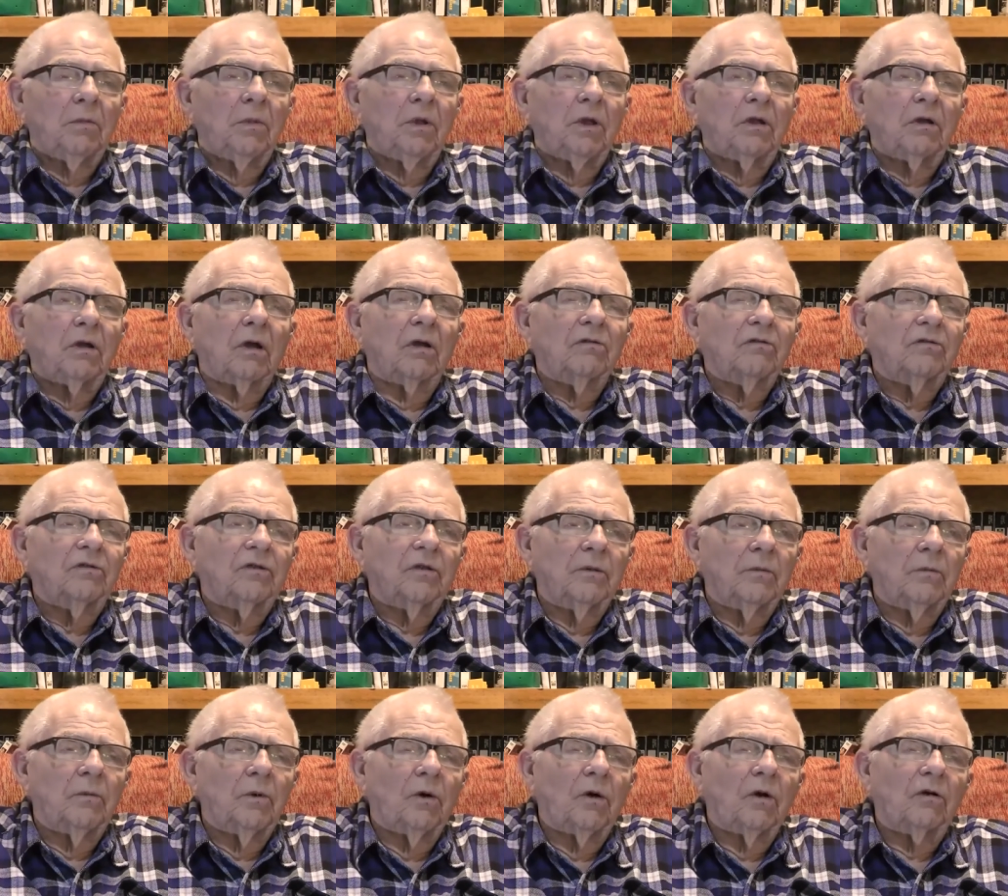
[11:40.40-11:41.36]
because
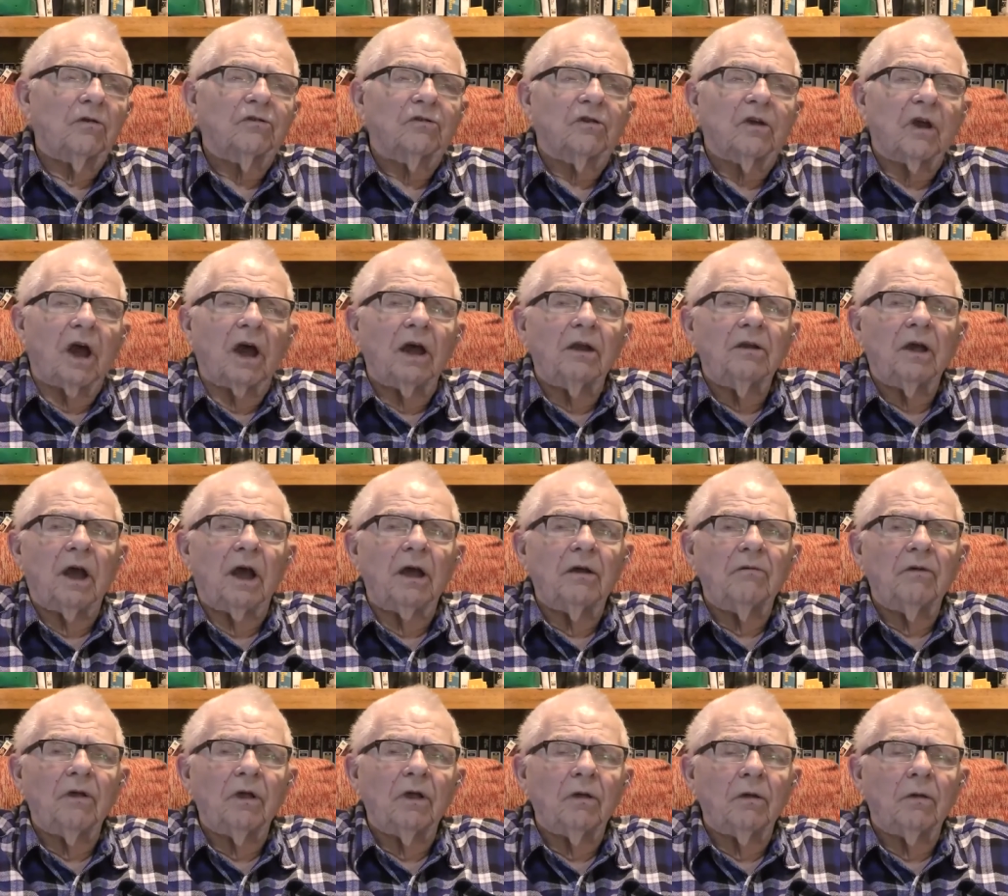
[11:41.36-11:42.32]
the more
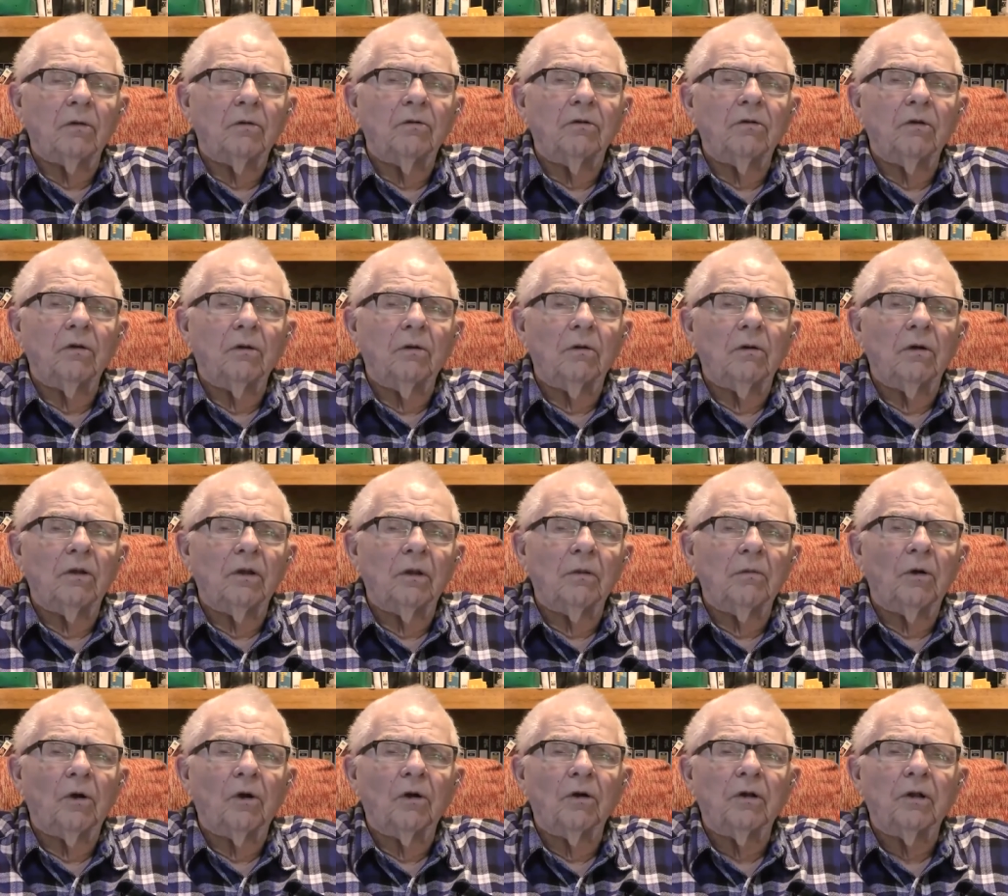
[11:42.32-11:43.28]
skydiving you do and the
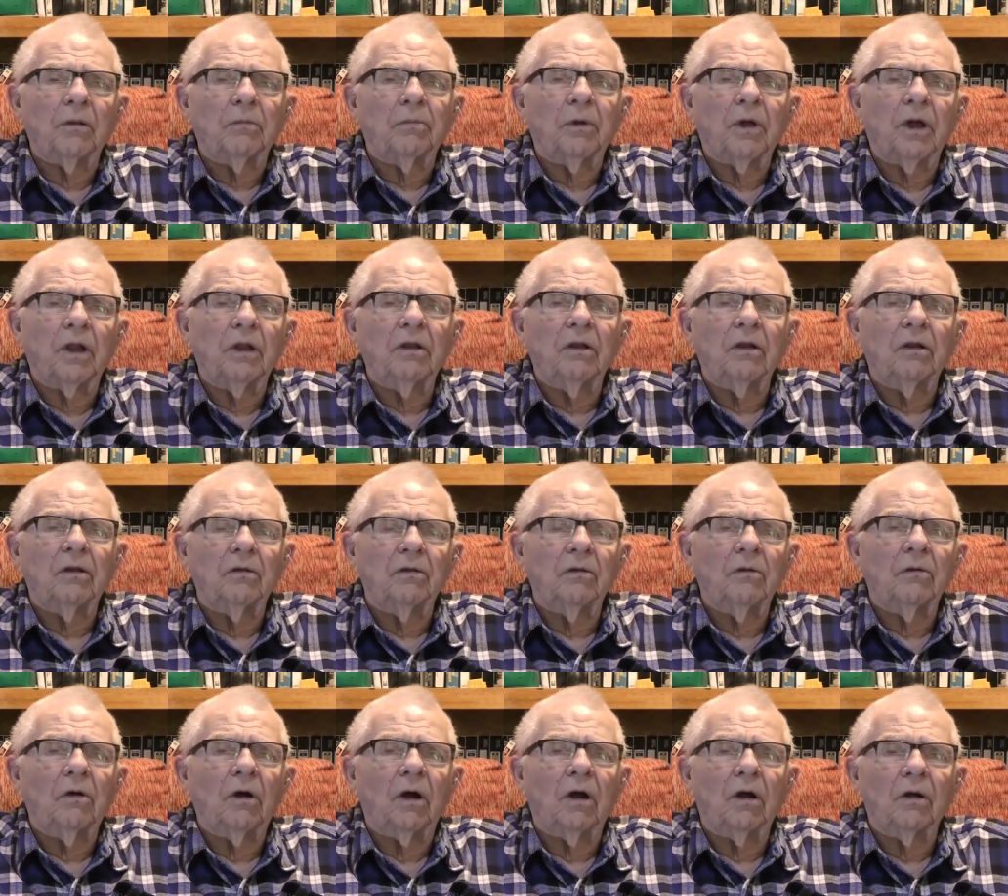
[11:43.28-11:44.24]
more dependent
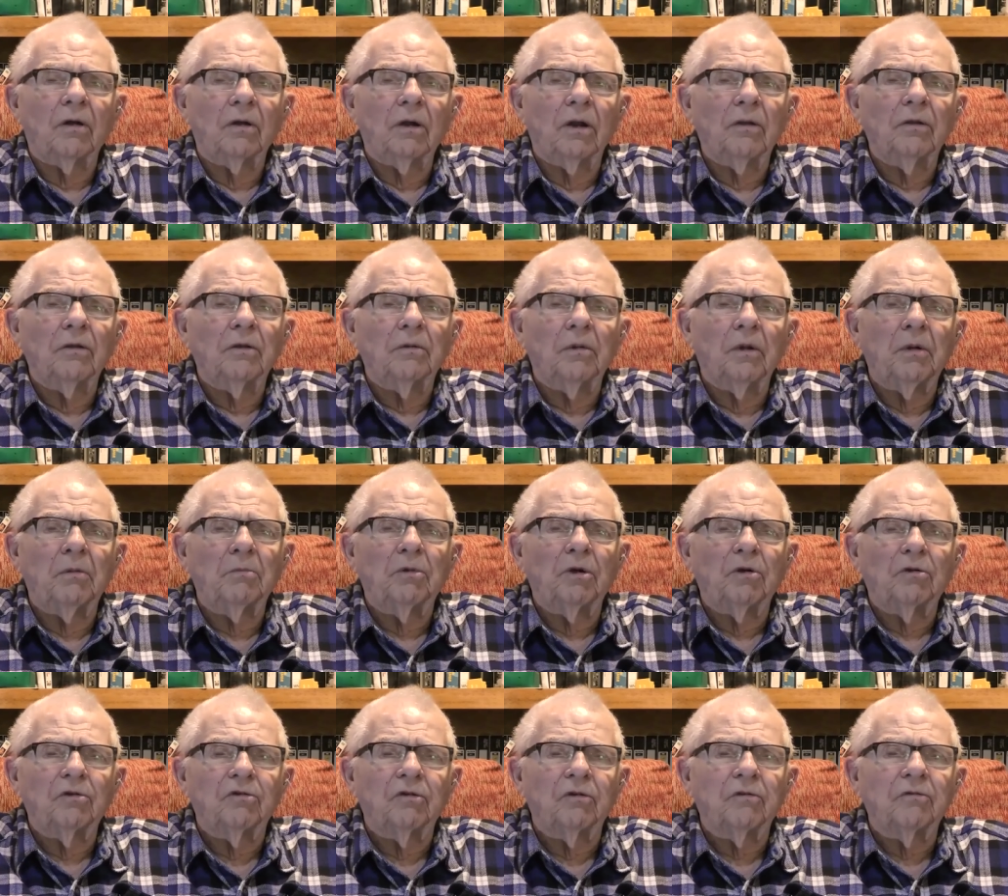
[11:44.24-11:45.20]
you are on other
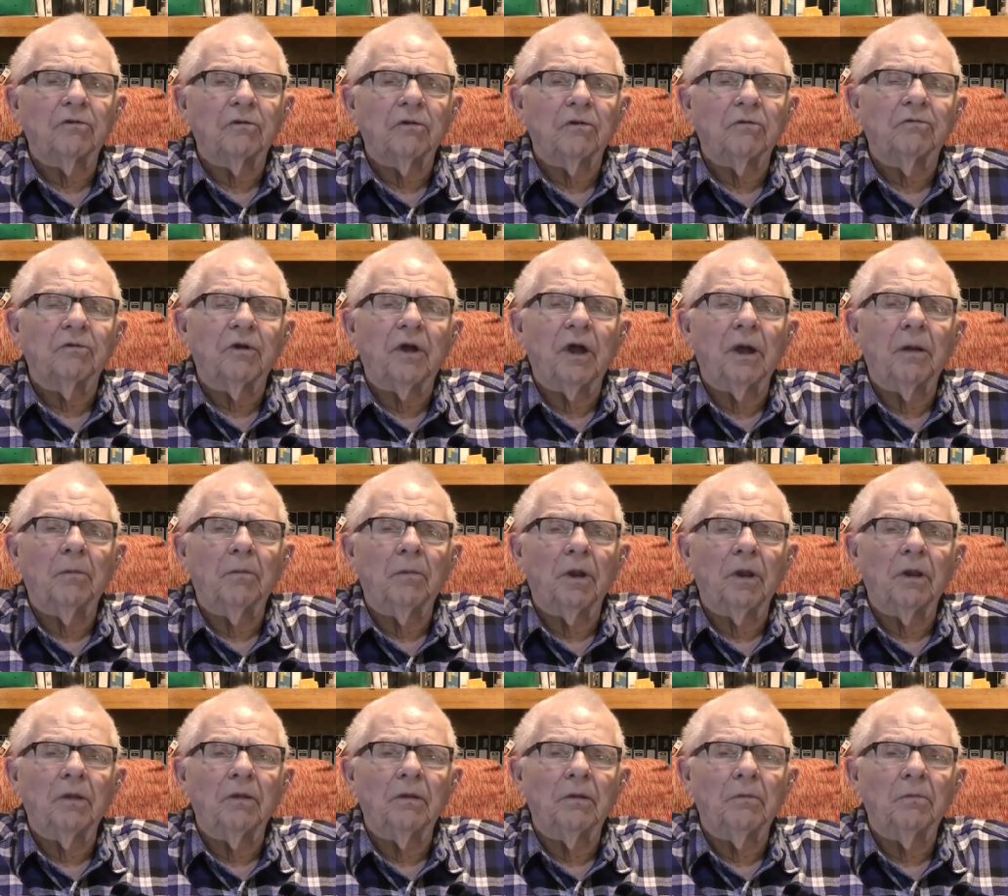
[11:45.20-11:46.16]
members of your
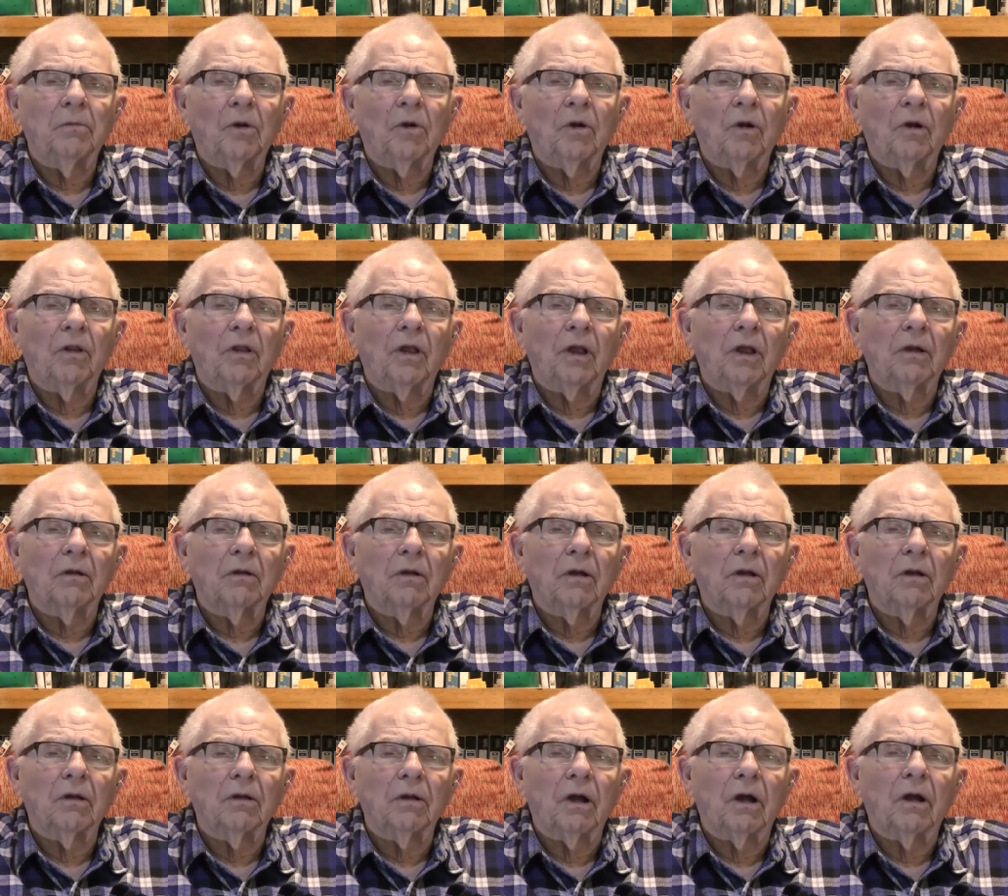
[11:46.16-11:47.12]
family, the more they're
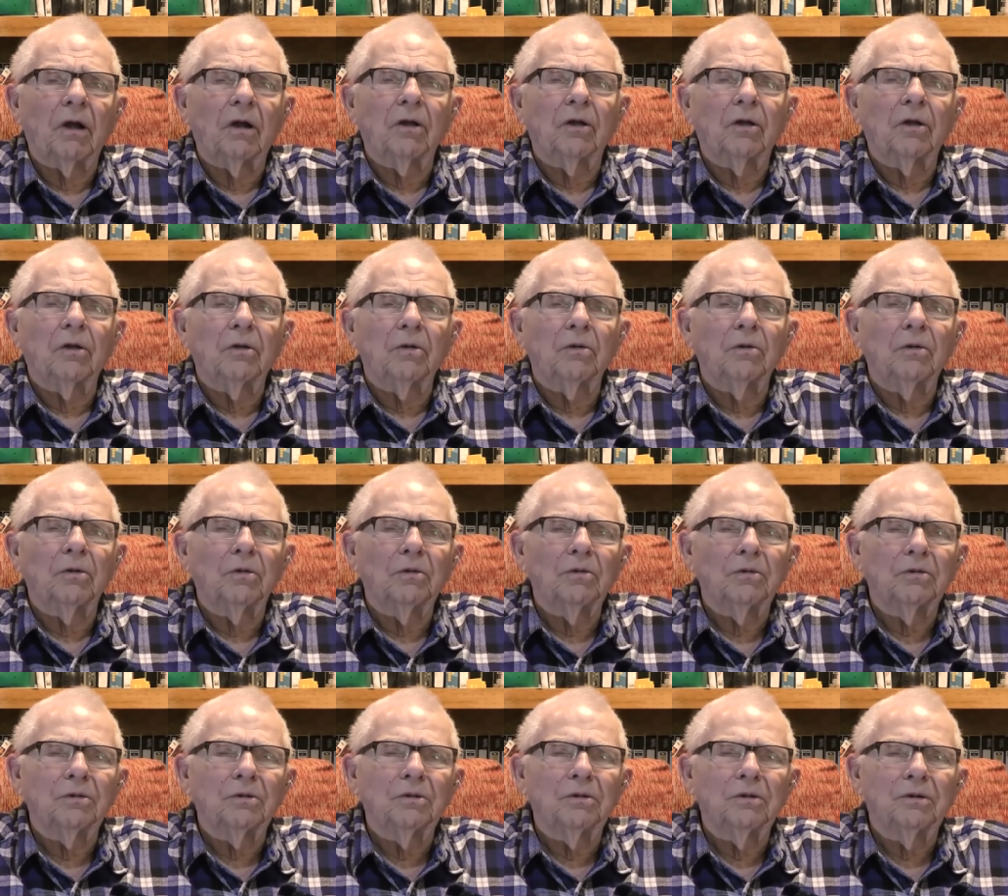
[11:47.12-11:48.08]
going to argue